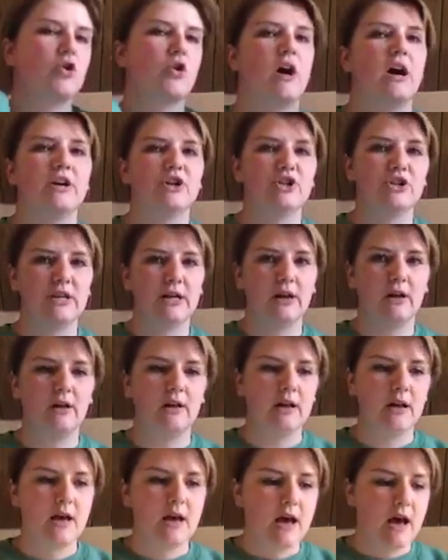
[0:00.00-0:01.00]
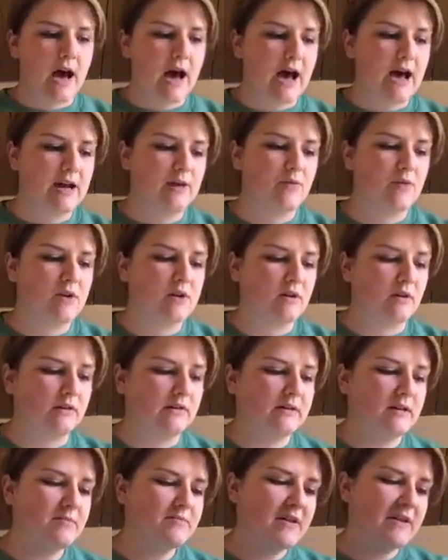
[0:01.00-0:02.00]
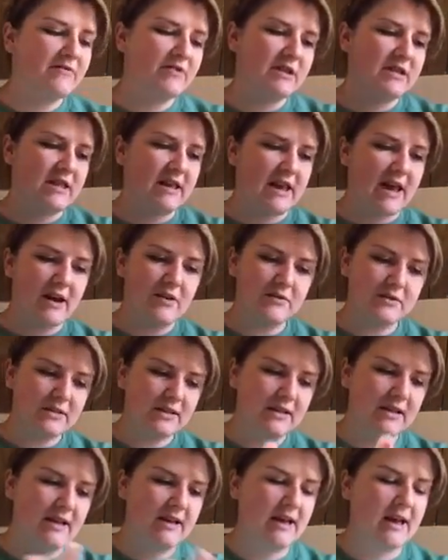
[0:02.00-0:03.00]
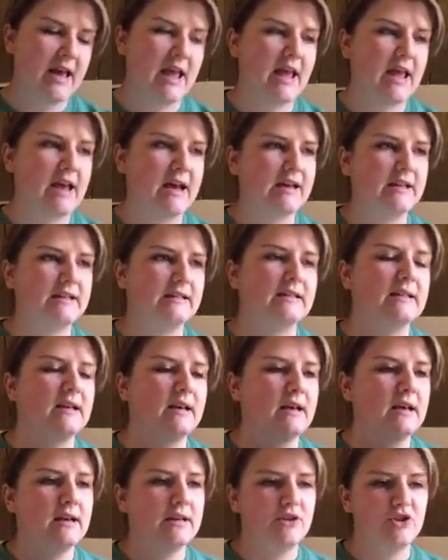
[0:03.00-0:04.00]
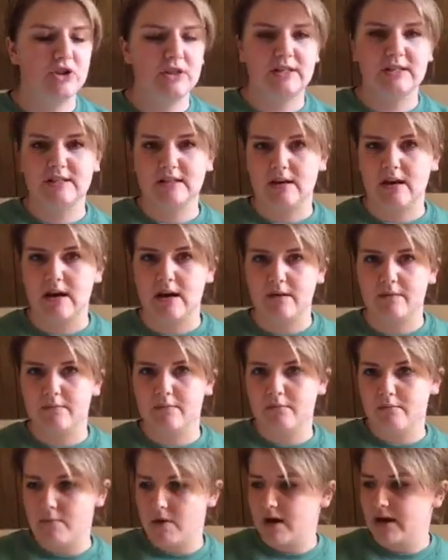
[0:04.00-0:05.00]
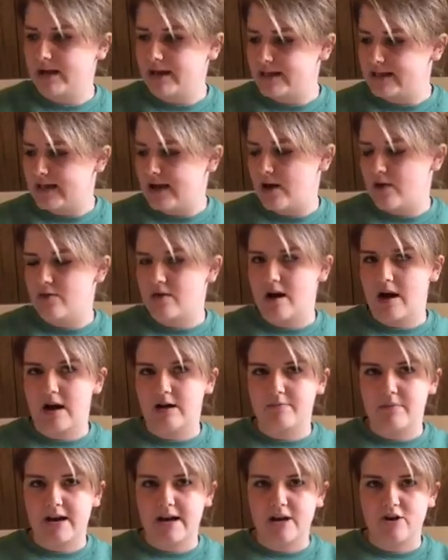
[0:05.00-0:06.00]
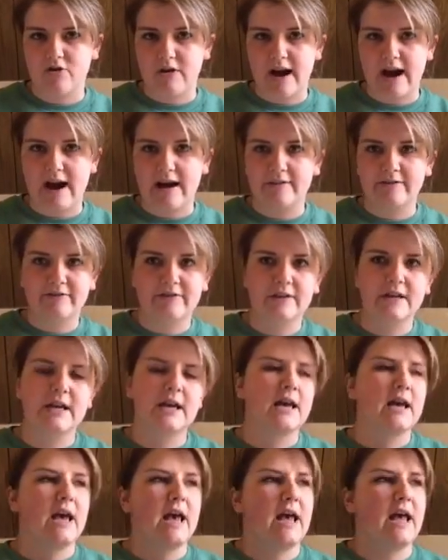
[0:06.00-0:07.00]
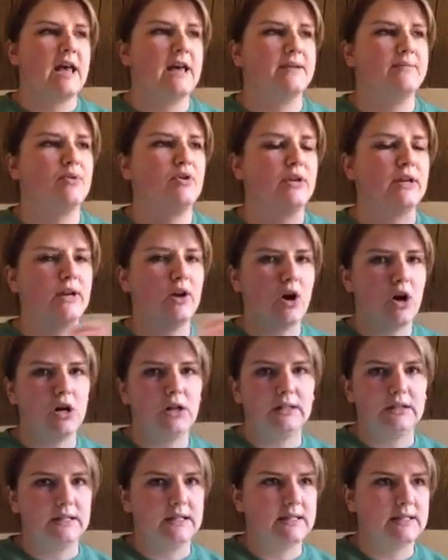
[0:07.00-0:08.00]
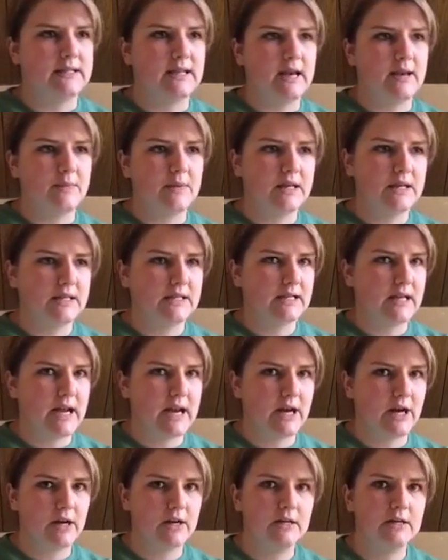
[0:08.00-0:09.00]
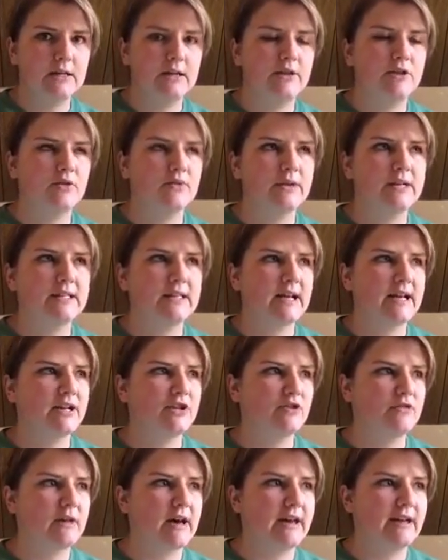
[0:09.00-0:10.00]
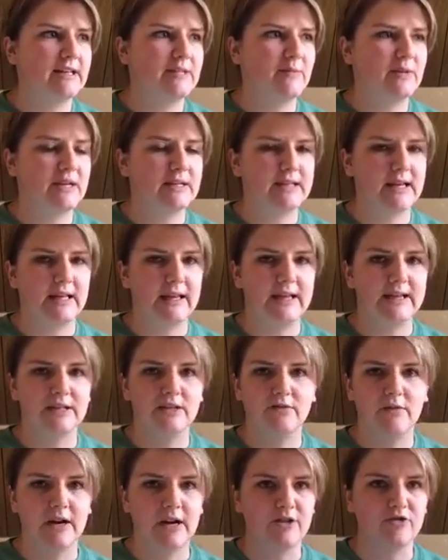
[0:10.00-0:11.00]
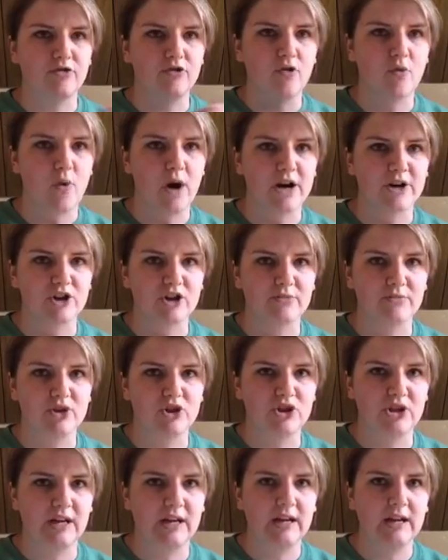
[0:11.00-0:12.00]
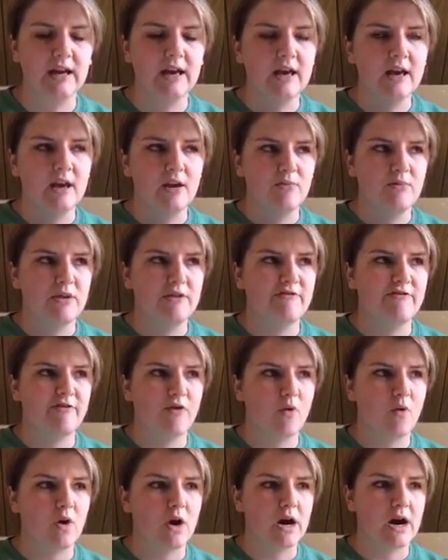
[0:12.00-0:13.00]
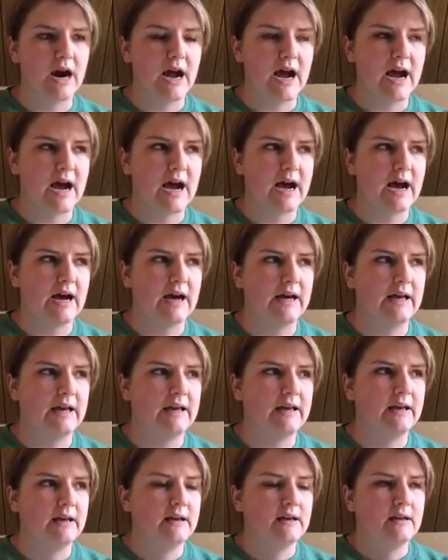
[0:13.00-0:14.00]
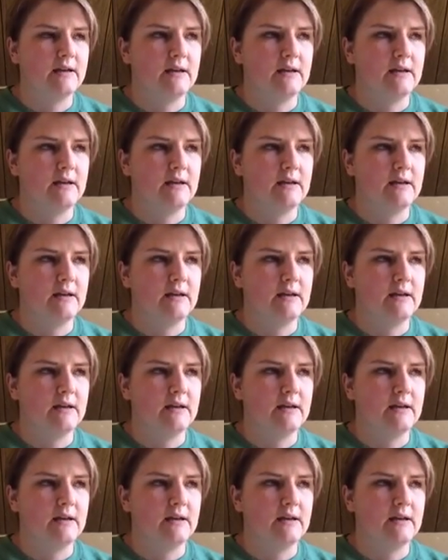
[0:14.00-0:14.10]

garage sale, I will dump everything out and just mark it down on my graph and put it all in the same container. The reason I do that is because I like to run it through the washing machine before I